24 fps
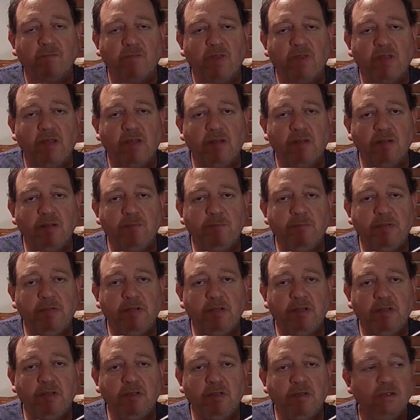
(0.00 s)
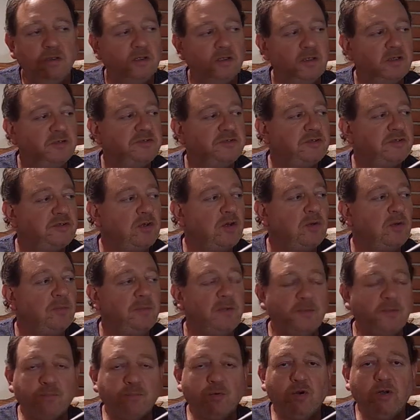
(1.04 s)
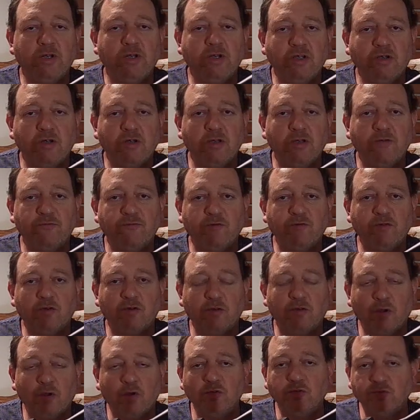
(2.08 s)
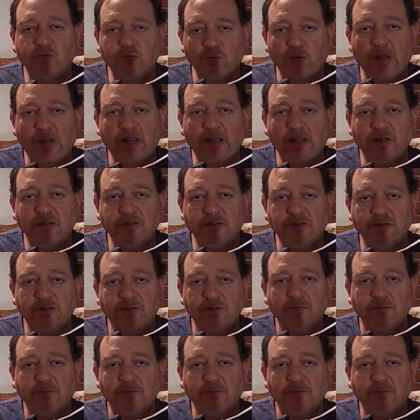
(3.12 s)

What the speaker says: and it'd still be pretty good for close range